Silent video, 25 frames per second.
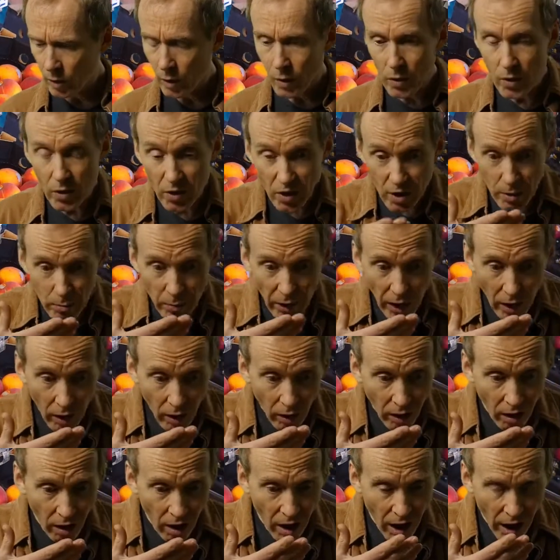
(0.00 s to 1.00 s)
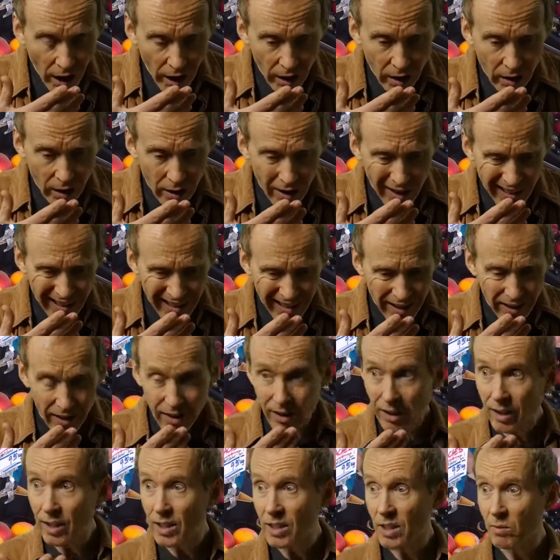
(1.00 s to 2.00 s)
smell like?
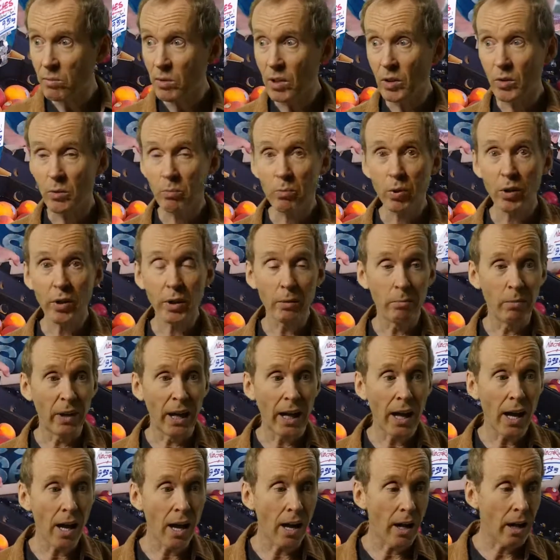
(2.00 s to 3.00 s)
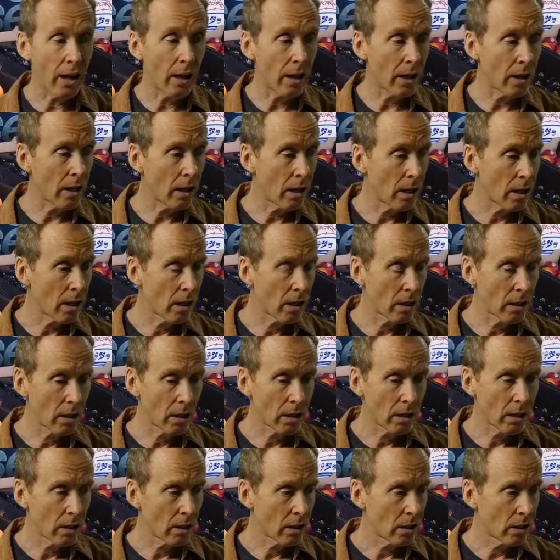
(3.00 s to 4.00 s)
God, smells pretty bad.
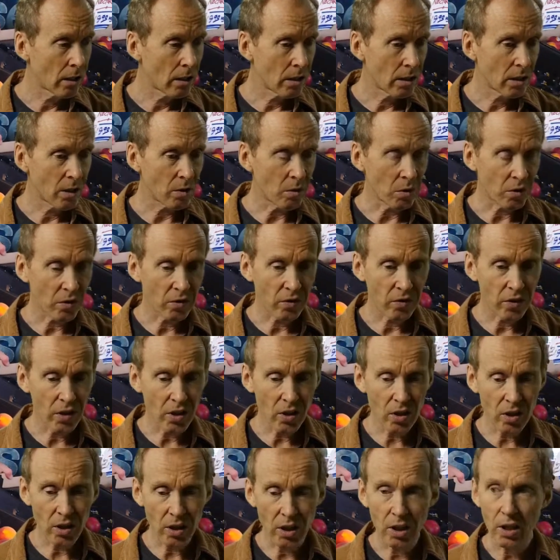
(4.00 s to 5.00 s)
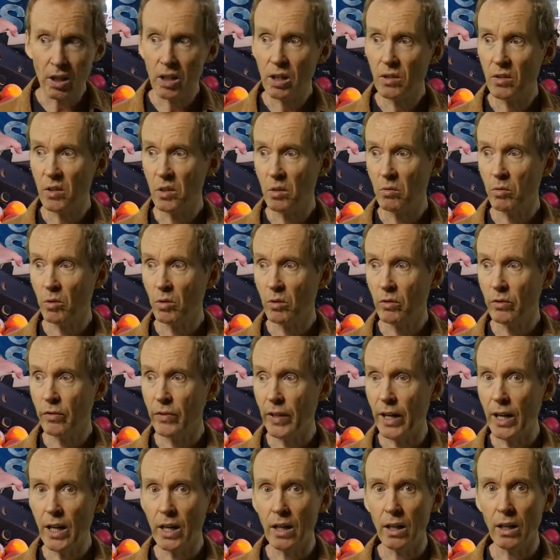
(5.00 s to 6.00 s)
It smells fishy. It smells real
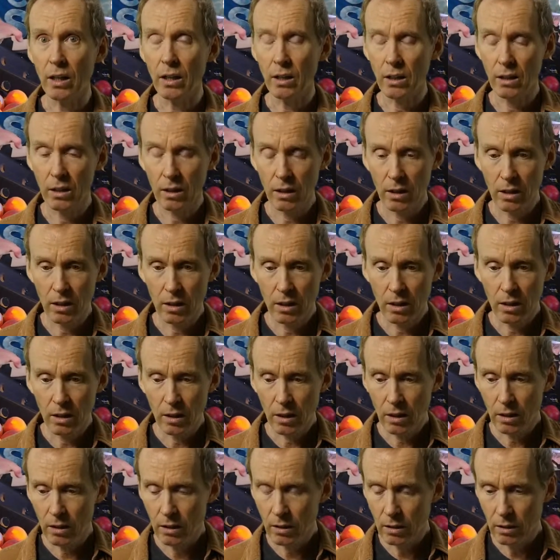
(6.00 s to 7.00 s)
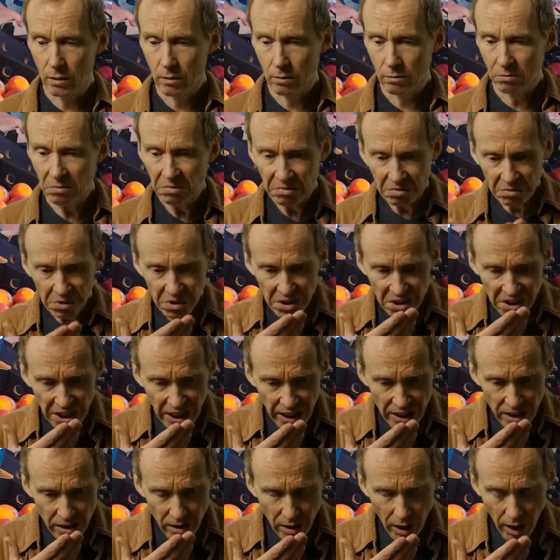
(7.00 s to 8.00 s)
funny. What's it
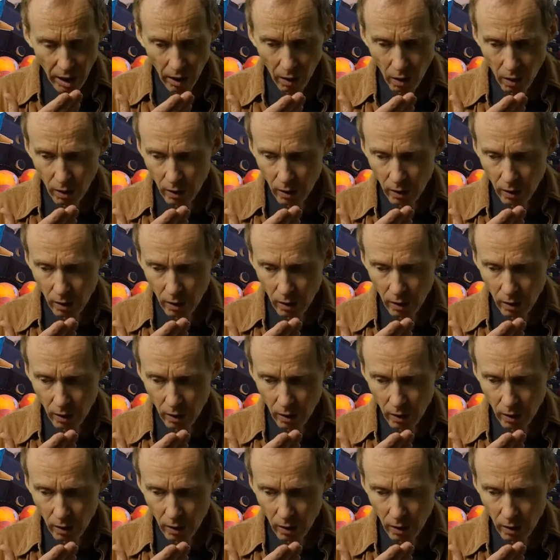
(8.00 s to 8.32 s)
taste like?